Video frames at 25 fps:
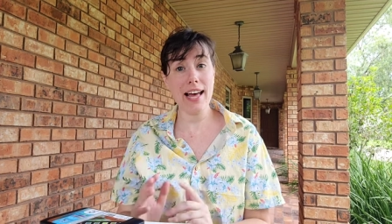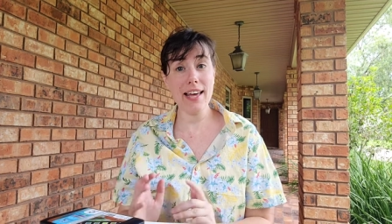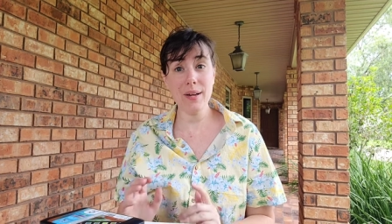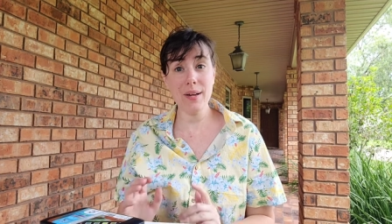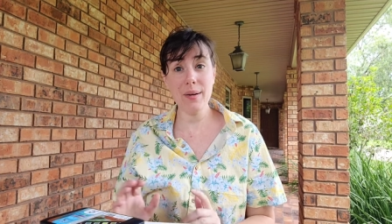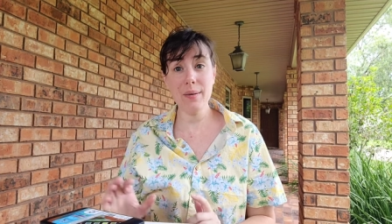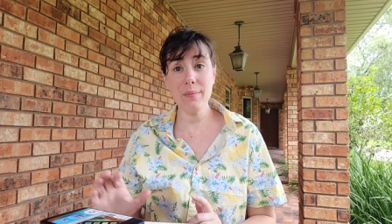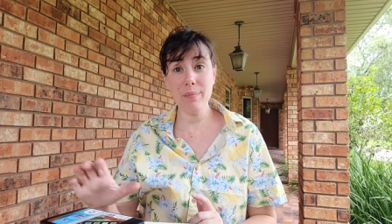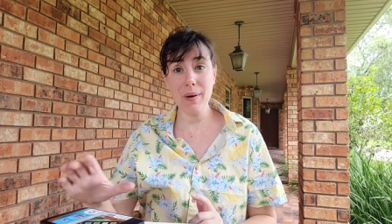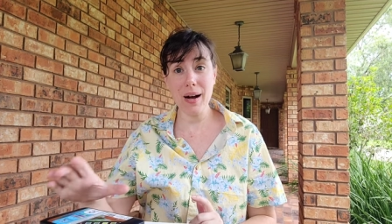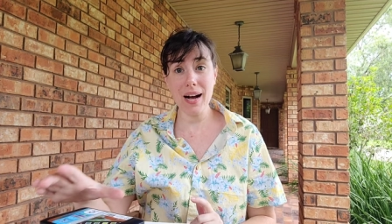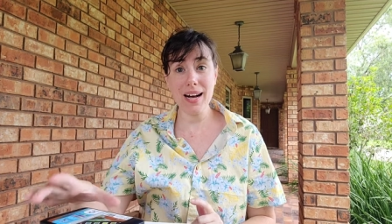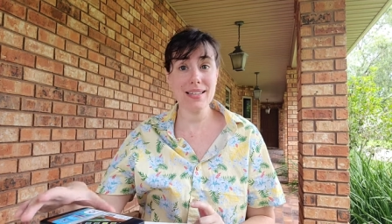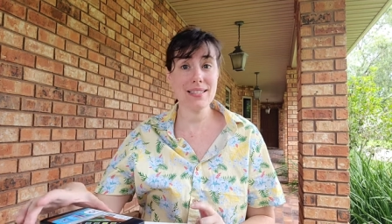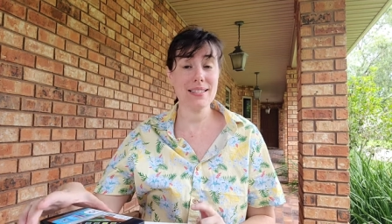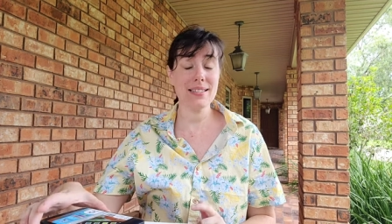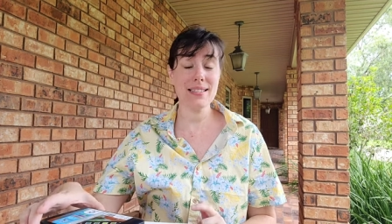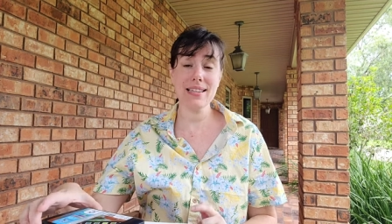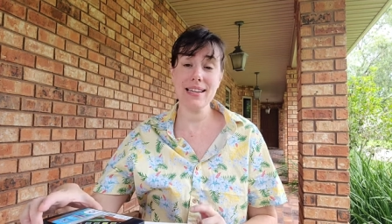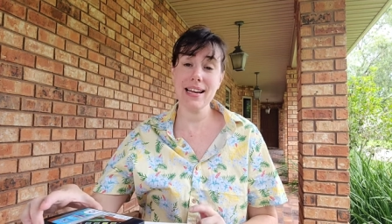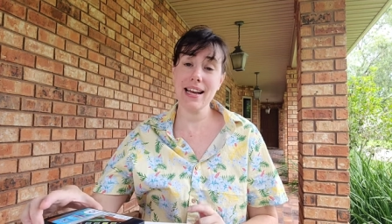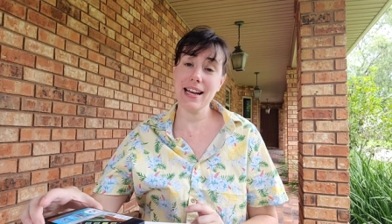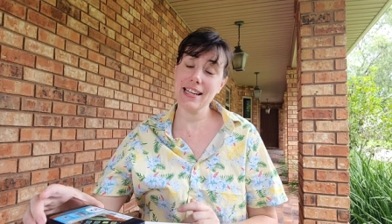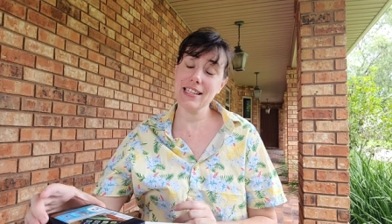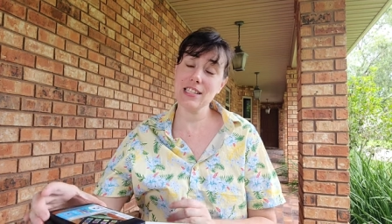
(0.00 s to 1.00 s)
and
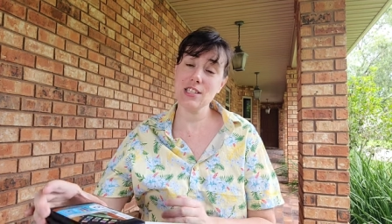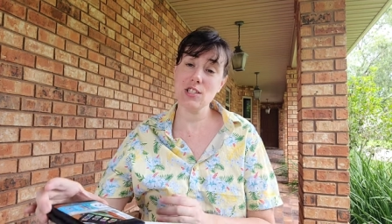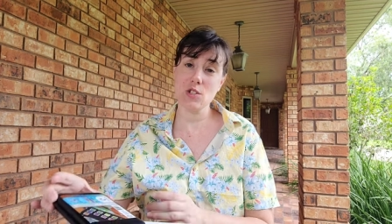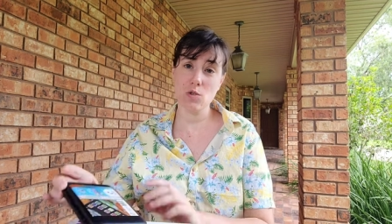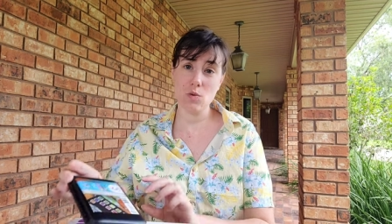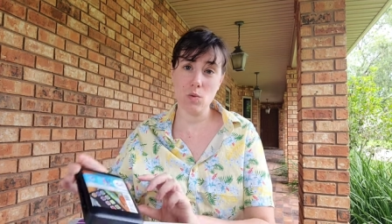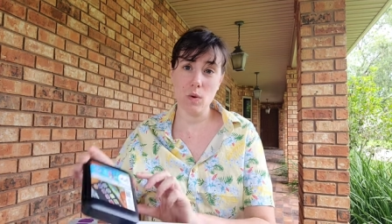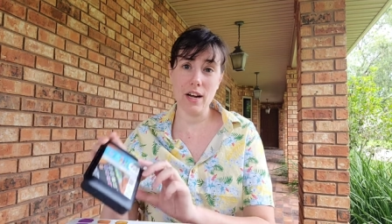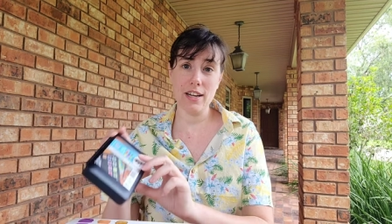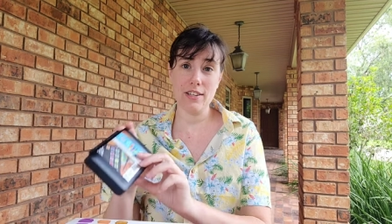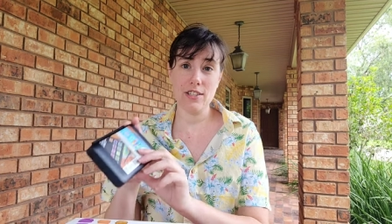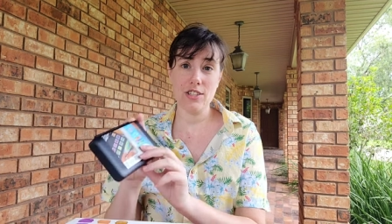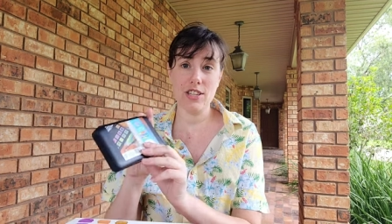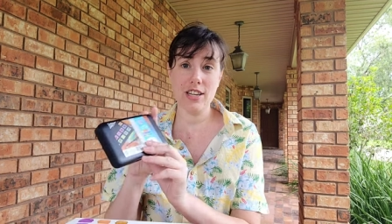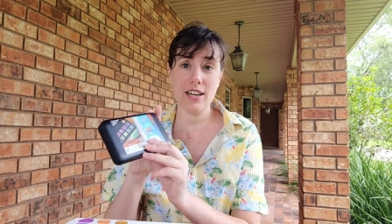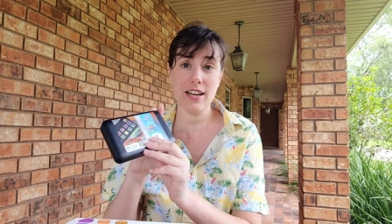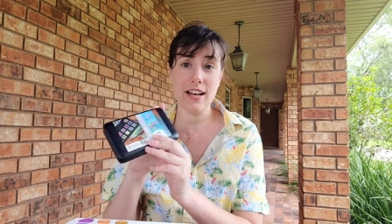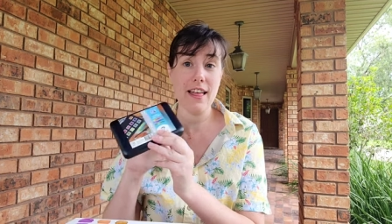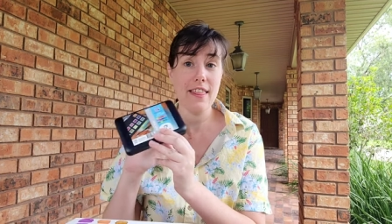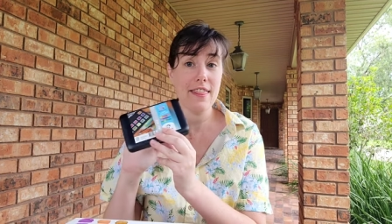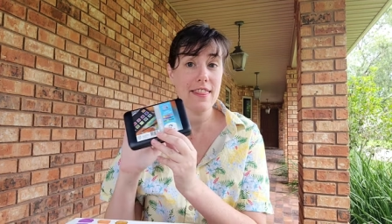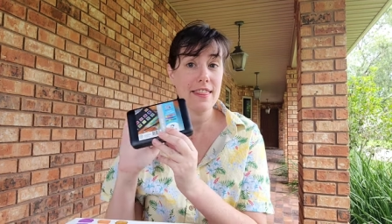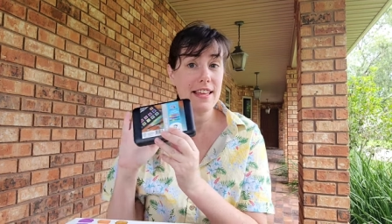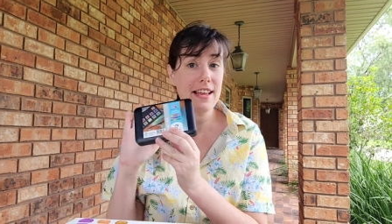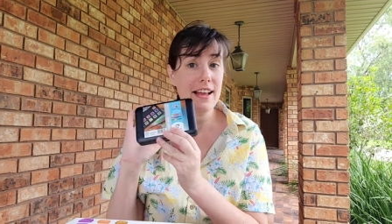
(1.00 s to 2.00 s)
unboxing and
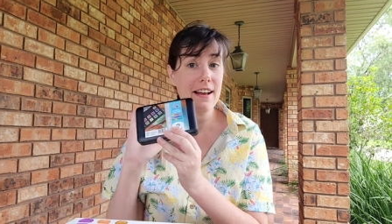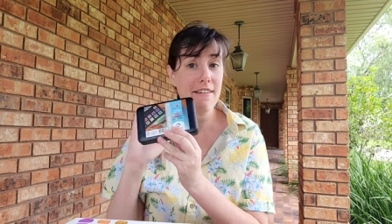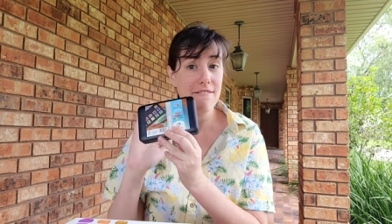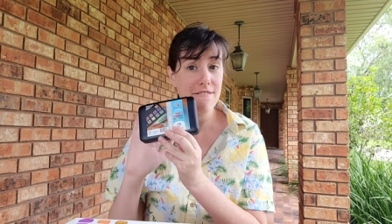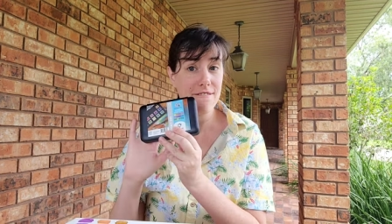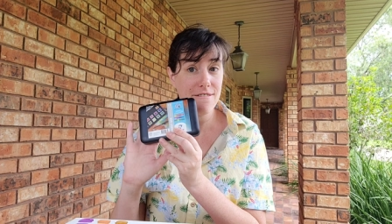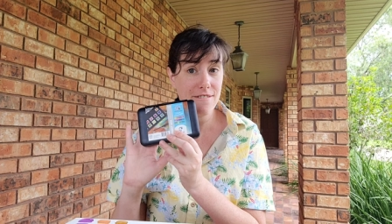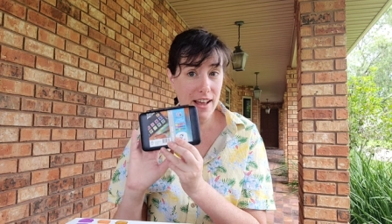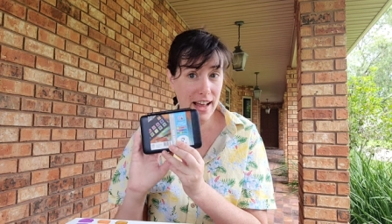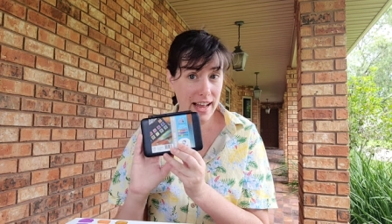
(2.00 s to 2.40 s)
swatching the